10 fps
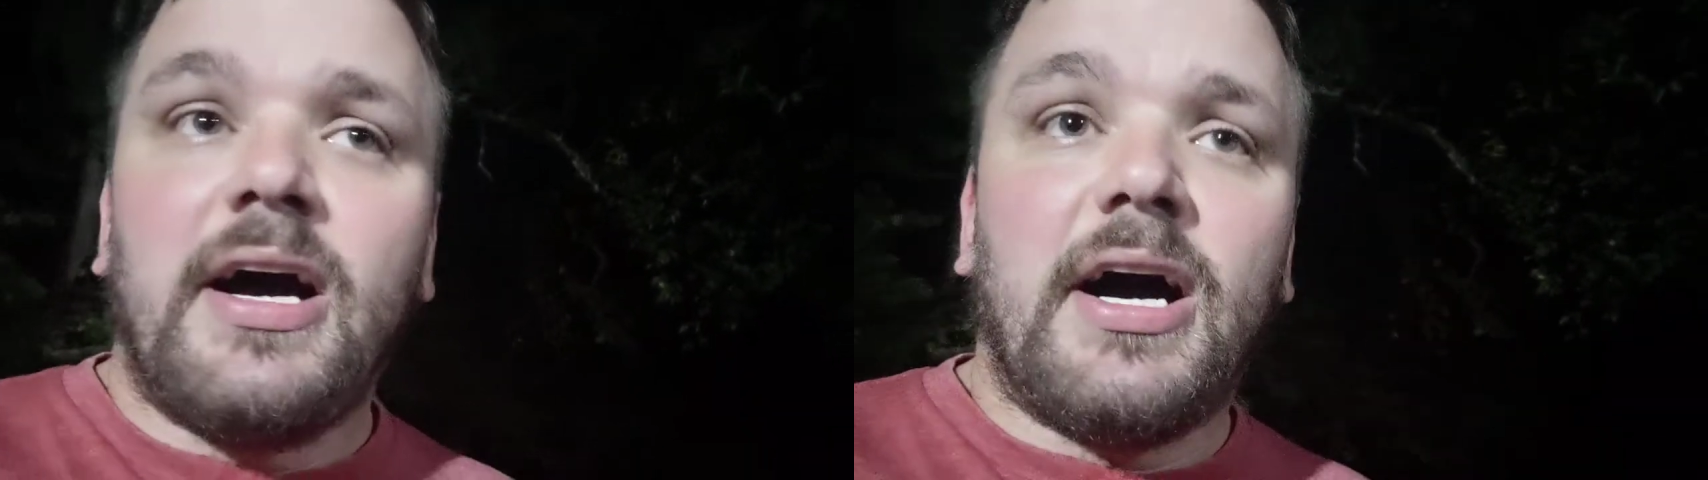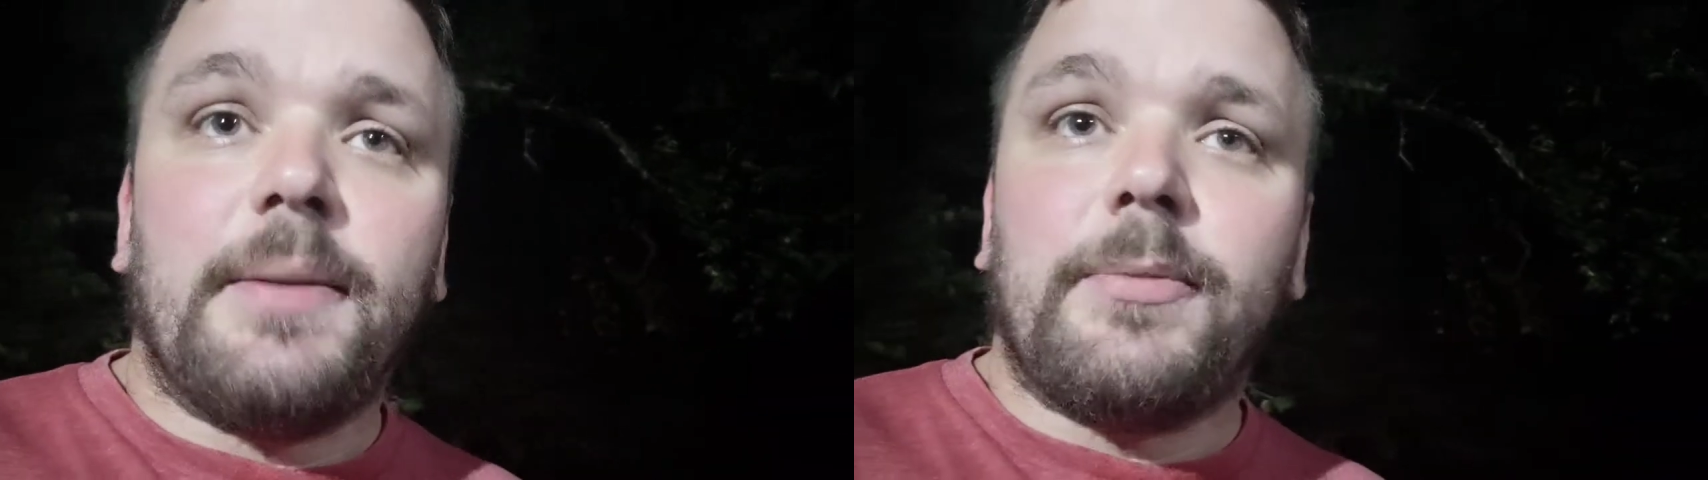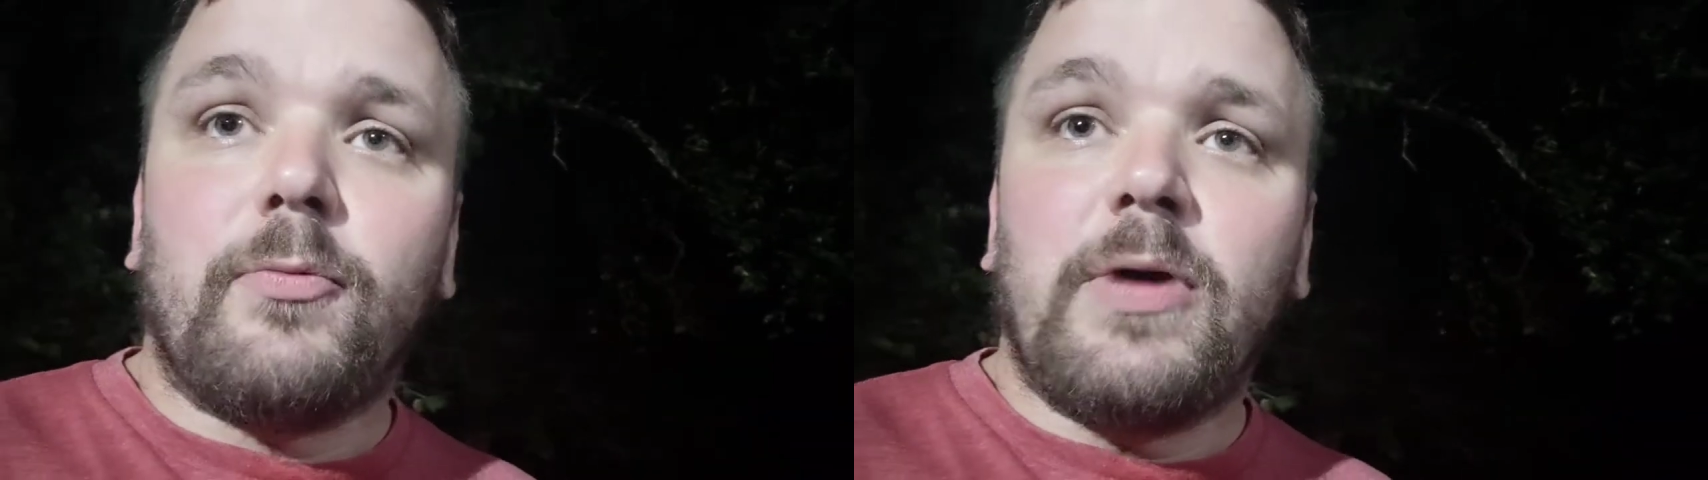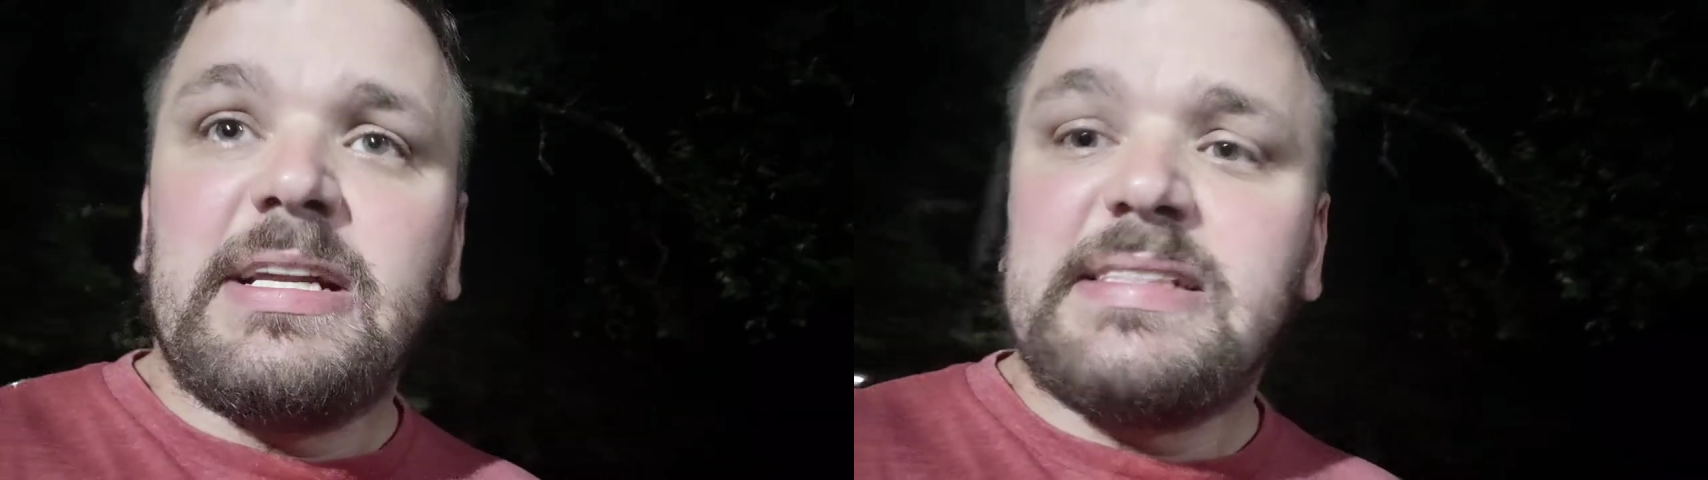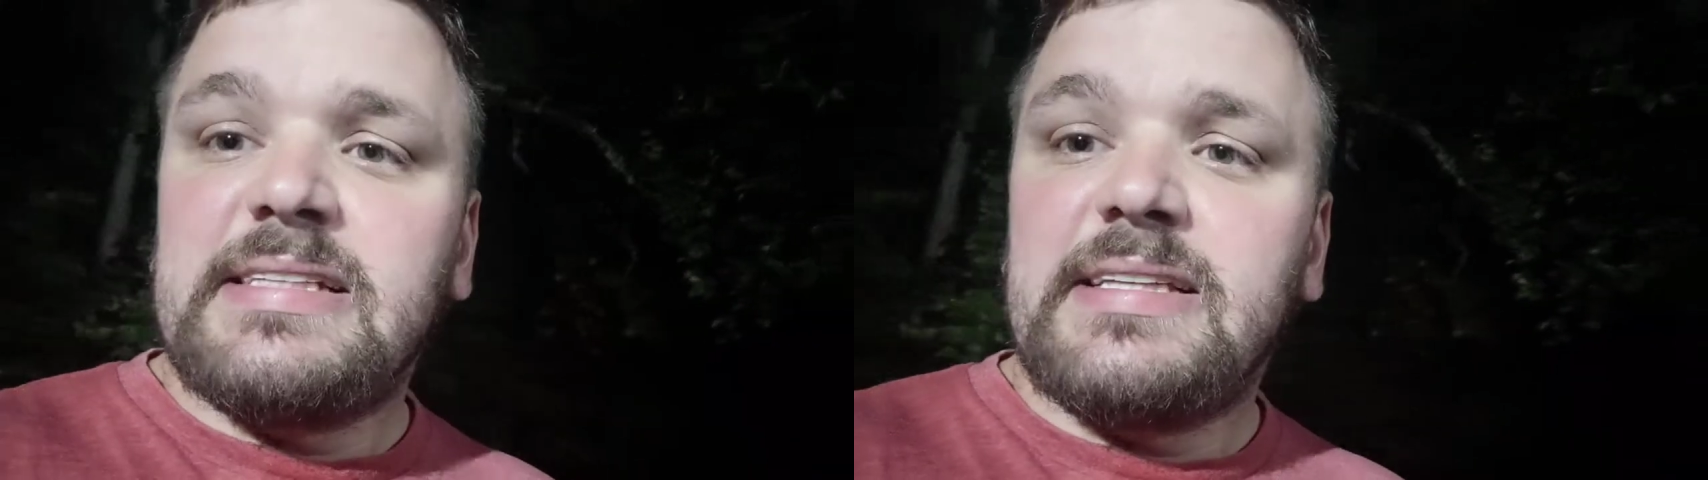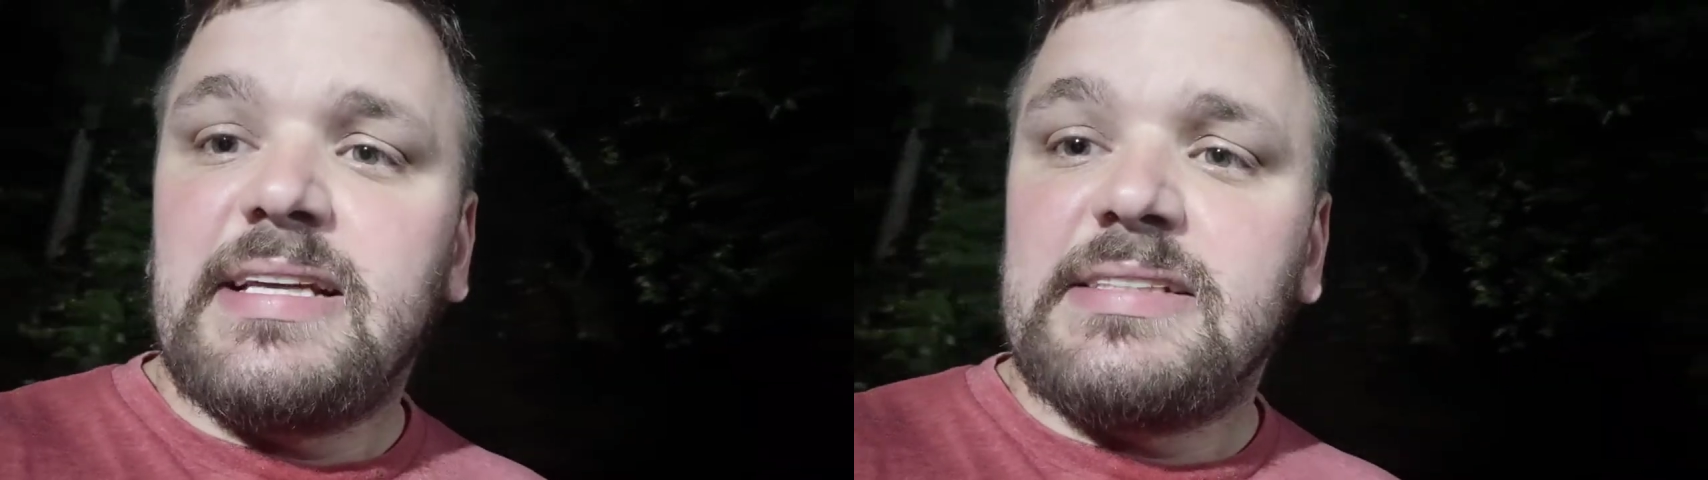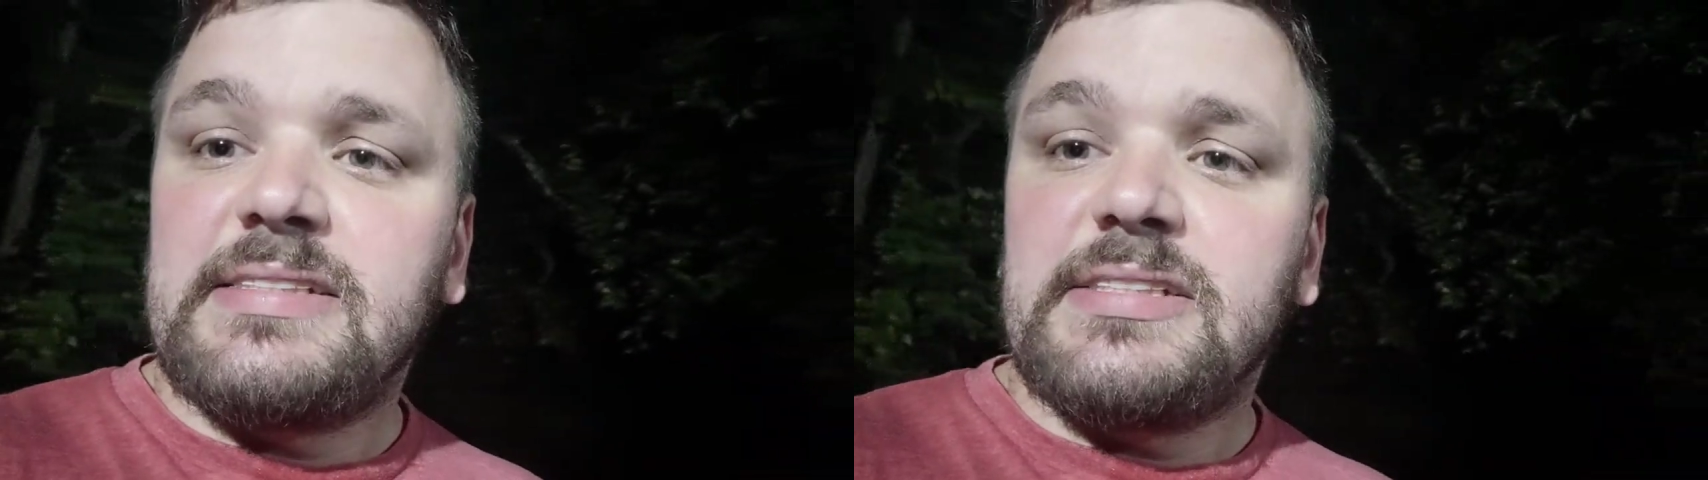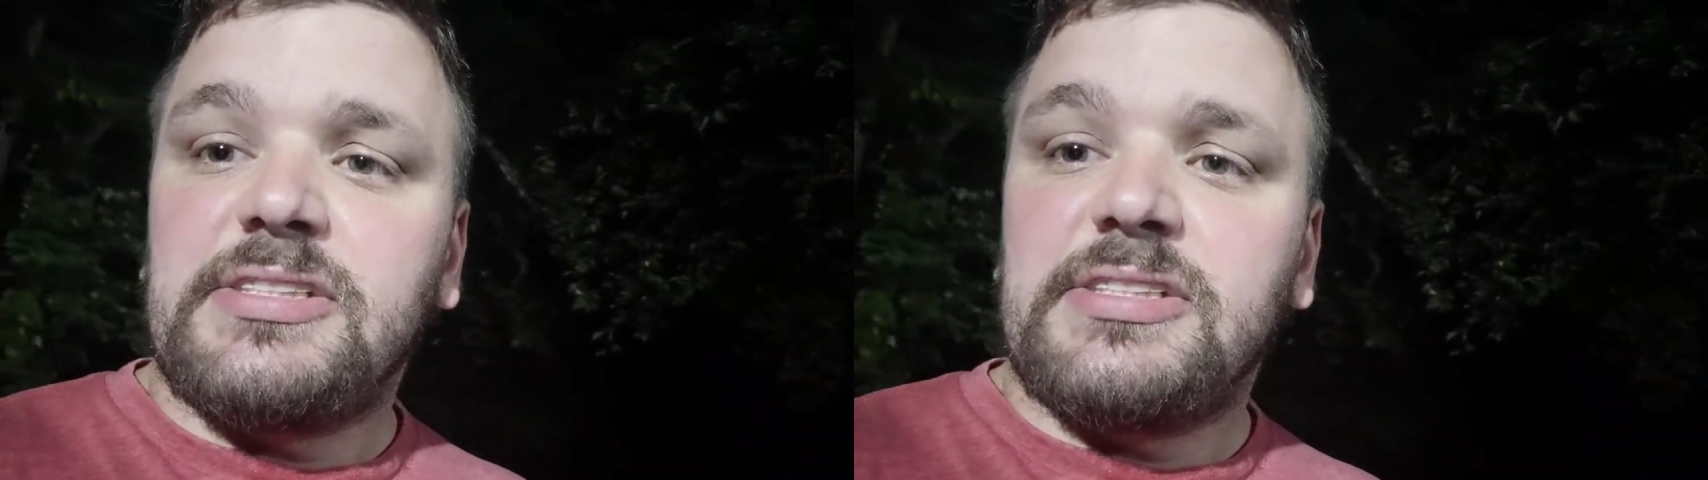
Um, what is it that's